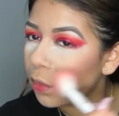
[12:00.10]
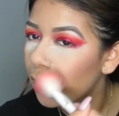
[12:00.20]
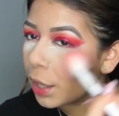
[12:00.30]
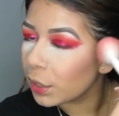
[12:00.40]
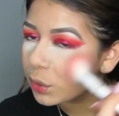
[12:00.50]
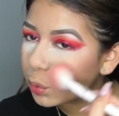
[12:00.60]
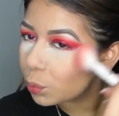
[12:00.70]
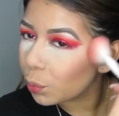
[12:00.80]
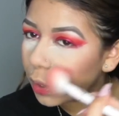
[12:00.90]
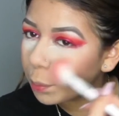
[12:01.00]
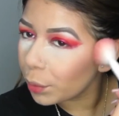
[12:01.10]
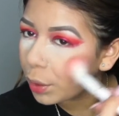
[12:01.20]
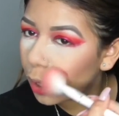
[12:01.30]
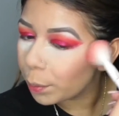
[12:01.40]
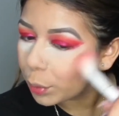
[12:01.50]
I swipe
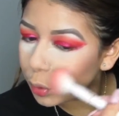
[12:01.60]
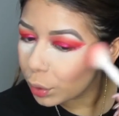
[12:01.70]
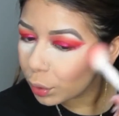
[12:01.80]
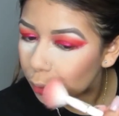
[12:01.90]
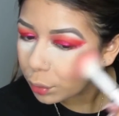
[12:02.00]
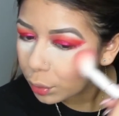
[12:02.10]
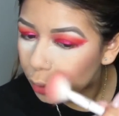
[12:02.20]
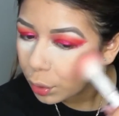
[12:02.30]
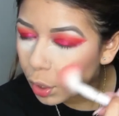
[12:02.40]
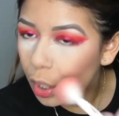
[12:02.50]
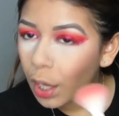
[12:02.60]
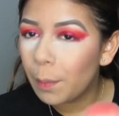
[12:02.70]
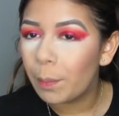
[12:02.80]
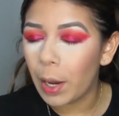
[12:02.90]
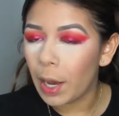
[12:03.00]
up and down.
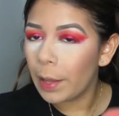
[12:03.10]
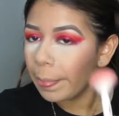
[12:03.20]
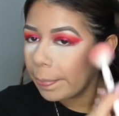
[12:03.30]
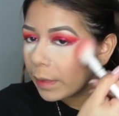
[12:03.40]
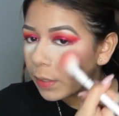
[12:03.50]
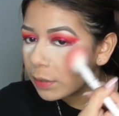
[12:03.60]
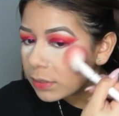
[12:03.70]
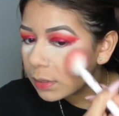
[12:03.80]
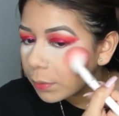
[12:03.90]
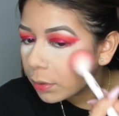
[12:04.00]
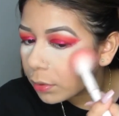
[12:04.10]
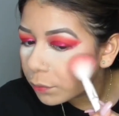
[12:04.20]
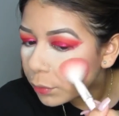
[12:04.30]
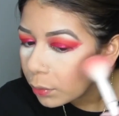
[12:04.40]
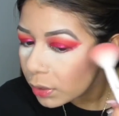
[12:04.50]
But the typical
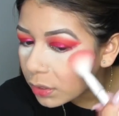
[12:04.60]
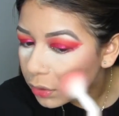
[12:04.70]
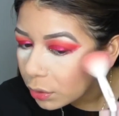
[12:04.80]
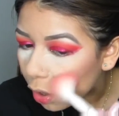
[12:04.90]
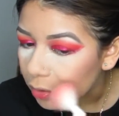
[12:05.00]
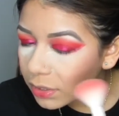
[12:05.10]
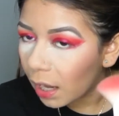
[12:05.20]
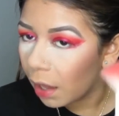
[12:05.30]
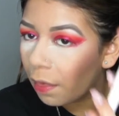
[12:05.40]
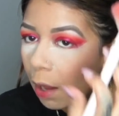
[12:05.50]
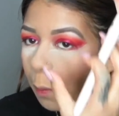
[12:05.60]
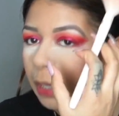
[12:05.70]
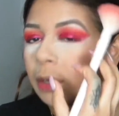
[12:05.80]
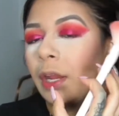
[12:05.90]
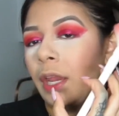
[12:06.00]
rule is to go down, that way
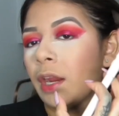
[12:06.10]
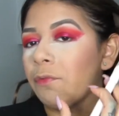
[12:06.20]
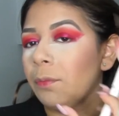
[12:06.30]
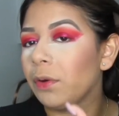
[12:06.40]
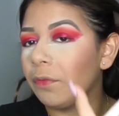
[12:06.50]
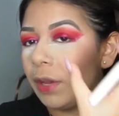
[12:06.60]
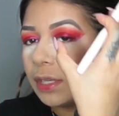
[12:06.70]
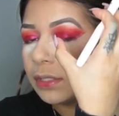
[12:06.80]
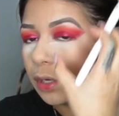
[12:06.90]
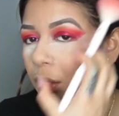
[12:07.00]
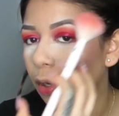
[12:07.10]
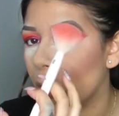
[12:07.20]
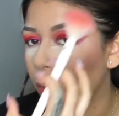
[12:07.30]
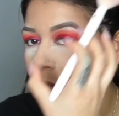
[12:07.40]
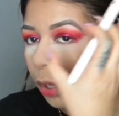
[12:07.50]
your hair from your face
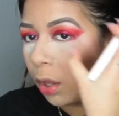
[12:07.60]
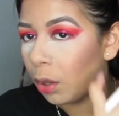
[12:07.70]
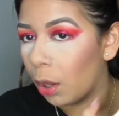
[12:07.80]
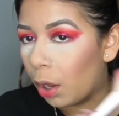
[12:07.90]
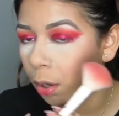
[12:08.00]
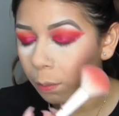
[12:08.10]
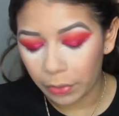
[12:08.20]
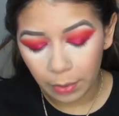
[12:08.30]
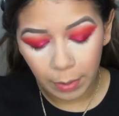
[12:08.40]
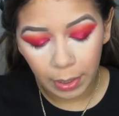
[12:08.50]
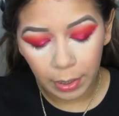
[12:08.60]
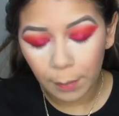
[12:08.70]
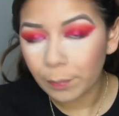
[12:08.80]
goes along with your makeup.